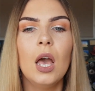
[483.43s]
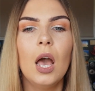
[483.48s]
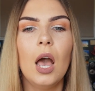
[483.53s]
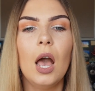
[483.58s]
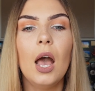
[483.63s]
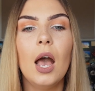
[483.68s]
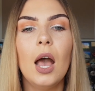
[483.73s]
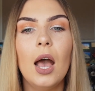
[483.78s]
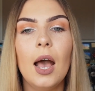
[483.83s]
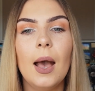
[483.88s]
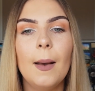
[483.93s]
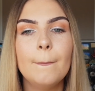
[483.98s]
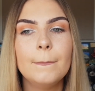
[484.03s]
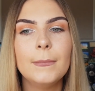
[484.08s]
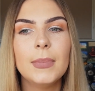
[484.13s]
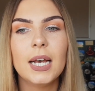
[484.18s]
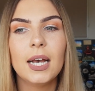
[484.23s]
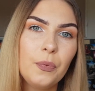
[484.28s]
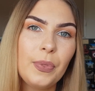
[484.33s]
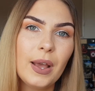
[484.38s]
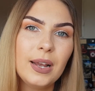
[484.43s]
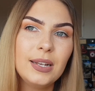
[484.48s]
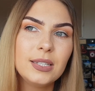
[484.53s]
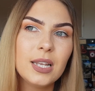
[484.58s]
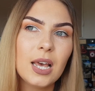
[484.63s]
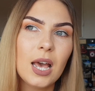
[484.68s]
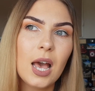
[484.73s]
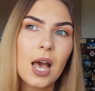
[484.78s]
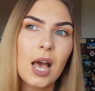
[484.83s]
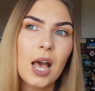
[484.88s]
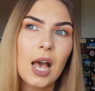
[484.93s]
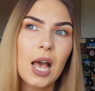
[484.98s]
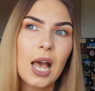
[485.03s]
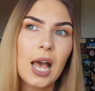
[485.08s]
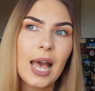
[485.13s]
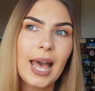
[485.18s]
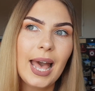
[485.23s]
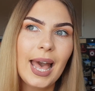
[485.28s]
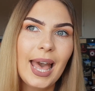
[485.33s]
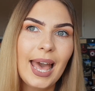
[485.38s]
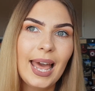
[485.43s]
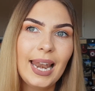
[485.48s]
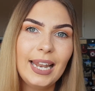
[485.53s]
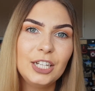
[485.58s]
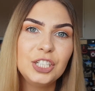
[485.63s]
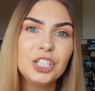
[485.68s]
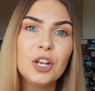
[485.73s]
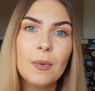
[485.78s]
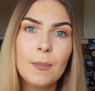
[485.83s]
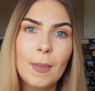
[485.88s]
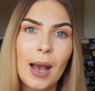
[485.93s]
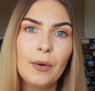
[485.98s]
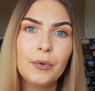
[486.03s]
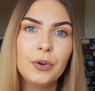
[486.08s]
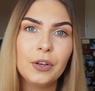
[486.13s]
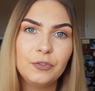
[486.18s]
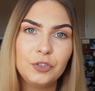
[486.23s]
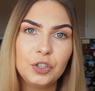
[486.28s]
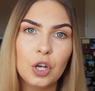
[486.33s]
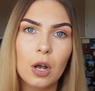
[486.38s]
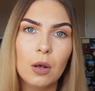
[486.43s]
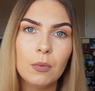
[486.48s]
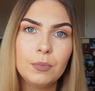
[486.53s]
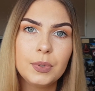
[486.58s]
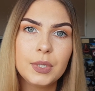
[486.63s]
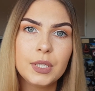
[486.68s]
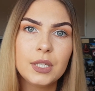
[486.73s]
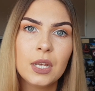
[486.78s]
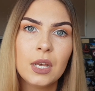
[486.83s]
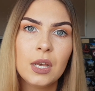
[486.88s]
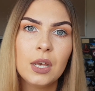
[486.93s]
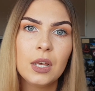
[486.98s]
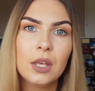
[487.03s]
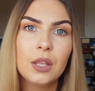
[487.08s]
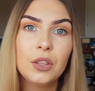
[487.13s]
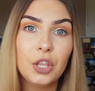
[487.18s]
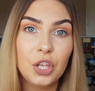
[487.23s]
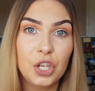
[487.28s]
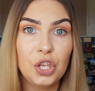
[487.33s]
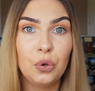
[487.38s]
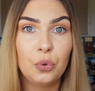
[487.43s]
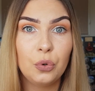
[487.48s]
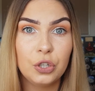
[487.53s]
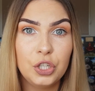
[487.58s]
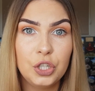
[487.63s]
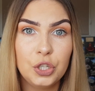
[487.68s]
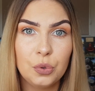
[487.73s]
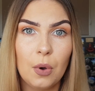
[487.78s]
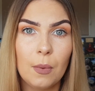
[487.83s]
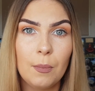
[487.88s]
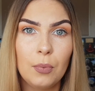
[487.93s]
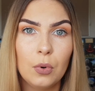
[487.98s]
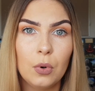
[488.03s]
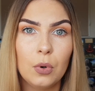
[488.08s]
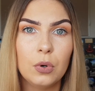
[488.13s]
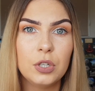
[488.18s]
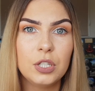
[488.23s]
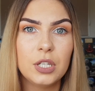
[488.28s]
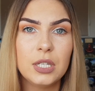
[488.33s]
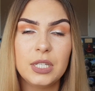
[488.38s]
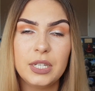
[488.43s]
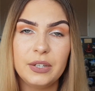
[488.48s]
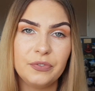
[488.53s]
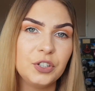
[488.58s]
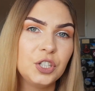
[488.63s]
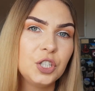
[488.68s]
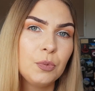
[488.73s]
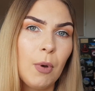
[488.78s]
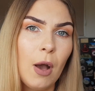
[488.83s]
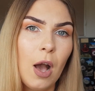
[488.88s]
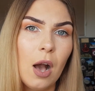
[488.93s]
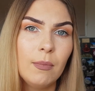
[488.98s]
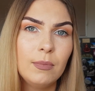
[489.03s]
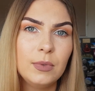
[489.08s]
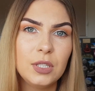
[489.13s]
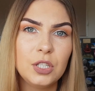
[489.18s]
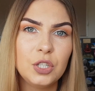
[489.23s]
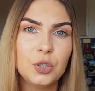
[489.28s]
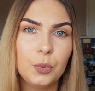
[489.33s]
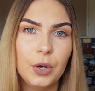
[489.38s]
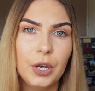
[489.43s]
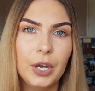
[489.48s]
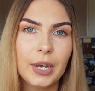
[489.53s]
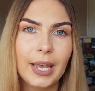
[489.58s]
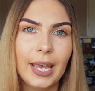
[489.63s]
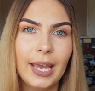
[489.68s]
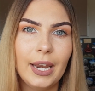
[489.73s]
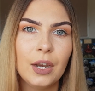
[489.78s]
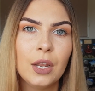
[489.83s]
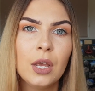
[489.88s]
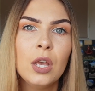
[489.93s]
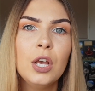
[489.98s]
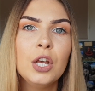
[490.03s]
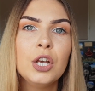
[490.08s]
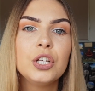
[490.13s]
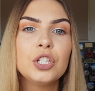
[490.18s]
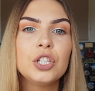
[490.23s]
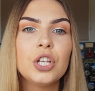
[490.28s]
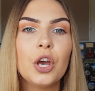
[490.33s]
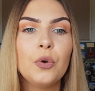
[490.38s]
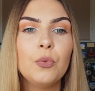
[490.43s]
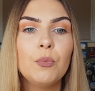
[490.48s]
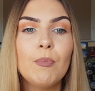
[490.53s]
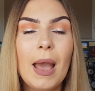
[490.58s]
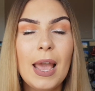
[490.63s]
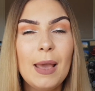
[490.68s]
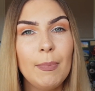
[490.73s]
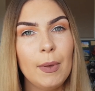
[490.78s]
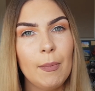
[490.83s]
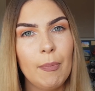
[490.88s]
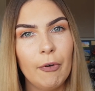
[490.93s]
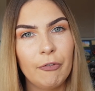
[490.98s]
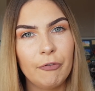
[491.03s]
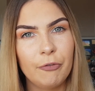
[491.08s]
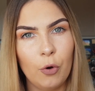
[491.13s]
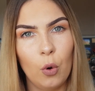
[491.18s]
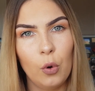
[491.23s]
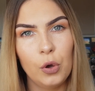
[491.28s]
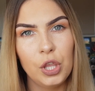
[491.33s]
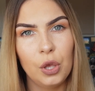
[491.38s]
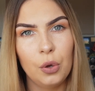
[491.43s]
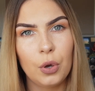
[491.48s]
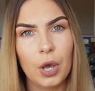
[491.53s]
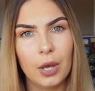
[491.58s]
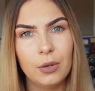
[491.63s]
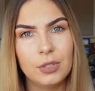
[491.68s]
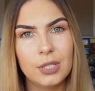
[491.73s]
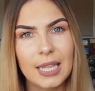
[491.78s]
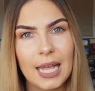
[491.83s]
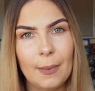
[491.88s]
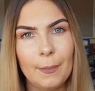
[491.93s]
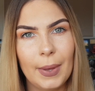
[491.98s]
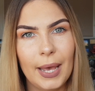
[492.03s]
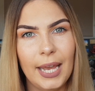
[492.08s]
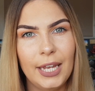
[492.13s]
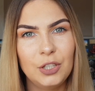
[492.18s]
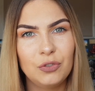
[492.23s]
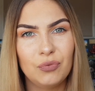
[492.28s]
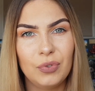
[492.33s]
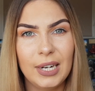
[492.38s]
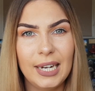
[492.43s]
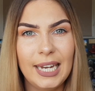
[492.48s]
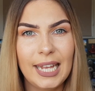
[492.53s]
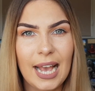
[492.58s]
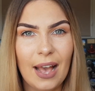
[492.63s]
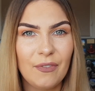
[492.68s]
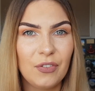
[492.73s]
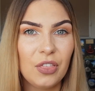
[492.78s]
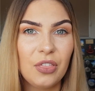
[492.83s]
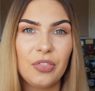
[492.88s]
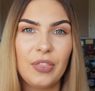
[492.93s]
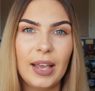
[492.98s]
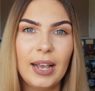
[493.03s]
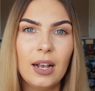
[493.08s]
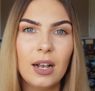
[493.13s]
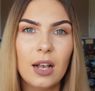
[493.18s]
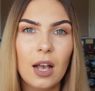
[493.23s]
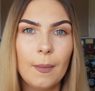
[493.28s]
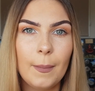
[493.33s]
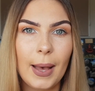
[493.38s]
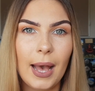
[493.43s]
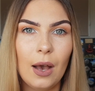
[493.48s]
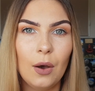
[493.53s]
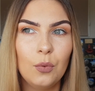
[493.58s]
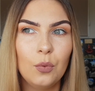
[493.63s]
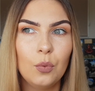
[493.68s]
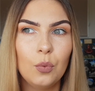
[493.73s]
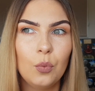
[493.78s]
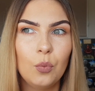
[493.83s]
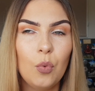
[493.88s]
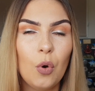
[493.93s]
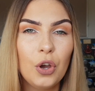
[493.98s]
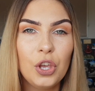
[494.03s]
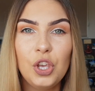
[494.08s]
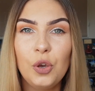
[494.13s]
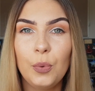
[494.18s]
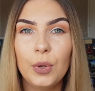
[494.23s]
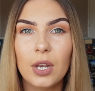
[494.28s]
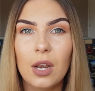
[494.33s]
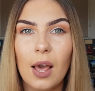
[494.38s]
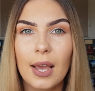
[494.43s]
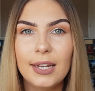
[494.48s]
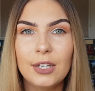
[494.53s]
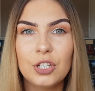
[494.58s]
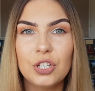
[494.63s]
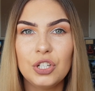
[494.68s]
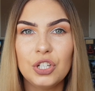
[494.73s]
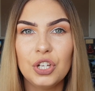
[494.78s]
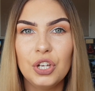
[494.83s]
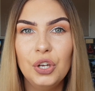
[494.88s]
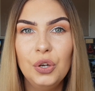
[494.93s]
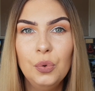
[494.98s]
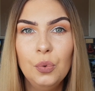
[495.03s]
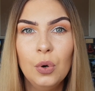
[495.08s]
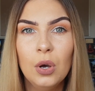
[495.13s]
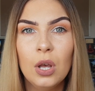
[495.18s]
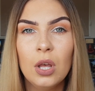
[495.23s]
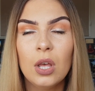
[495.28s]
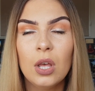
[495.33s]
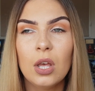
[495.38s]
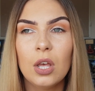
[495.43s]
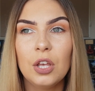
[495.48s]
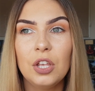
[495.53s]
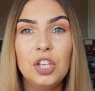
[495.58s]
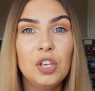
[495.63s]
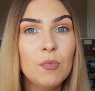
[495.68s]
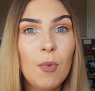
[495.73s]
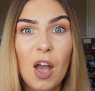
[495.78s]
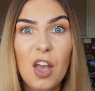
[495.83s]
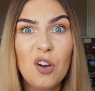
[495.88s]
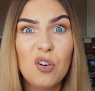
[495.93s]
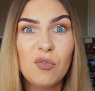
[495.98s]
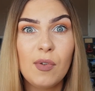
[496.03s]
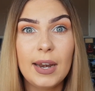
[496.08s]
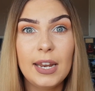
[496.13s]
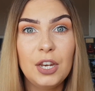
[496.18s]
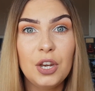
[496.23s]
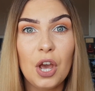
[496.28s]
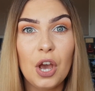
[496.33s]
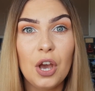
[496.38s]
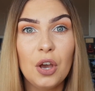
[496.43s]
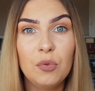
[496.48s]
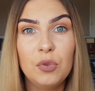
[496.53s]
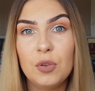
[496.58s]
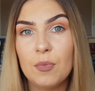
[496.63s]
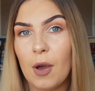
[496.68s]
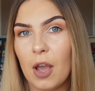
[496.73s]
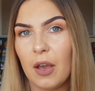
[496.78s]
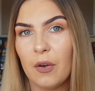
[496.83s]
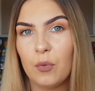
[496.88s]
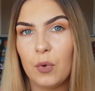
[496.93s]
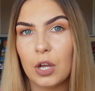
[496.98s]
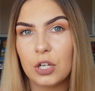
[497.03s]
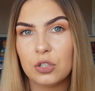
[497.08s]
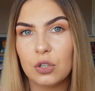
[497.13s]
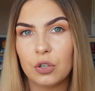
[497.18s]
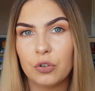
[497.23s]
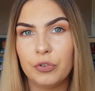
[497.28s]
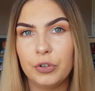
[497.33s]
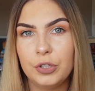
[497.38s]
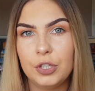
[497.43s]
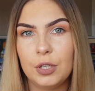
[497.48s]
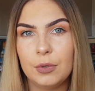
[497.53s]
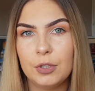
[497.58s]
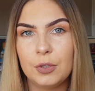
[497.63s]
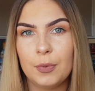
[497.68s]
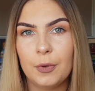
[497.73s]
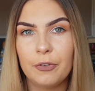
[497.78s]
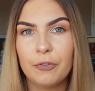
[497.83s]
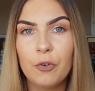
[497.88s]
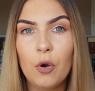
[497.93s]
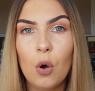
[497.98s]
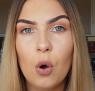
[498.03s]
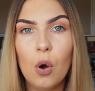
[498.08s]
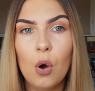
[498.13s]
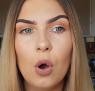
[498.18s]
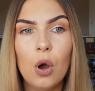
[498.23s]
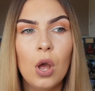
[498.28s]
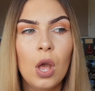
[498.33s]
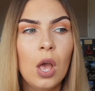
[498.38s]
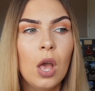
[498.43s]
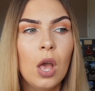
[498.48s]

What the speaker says: There's a hellish amount of jobs that you can do on board and different departments to work in. So maybe before you go to that page, really have a think about what you would like to do. You might already know, you might have worked on cruise ships before,